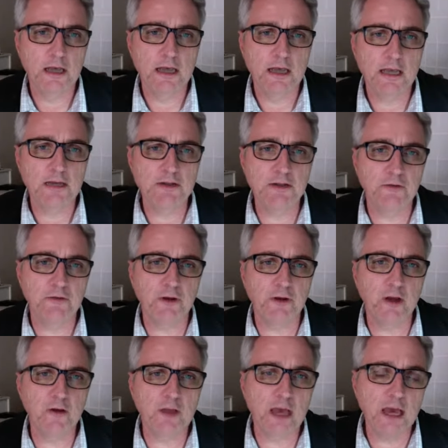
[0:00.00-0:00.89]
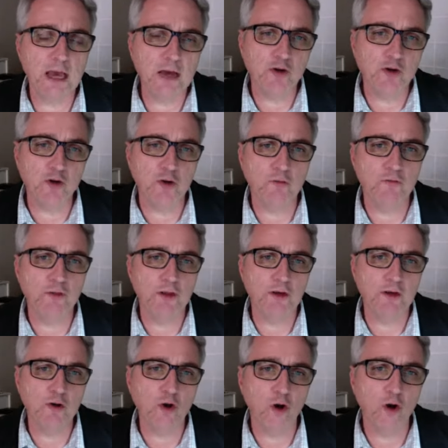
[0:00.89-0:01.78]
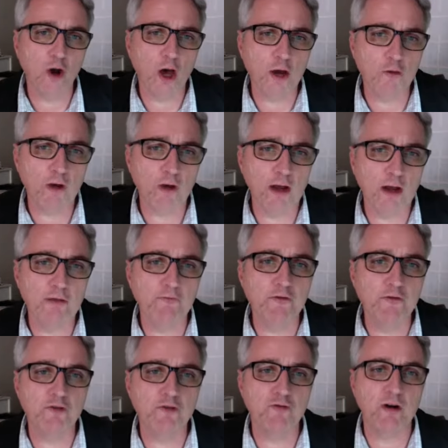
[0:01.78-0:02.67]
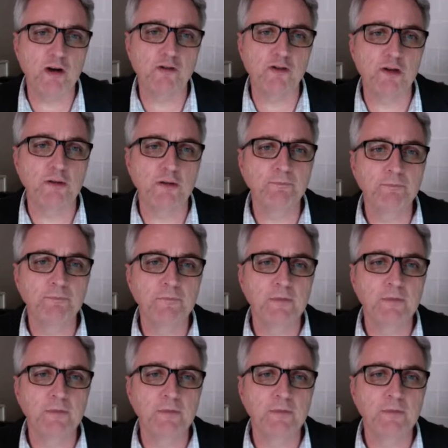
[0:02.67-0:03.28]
is that the location of the new light rail infrastructure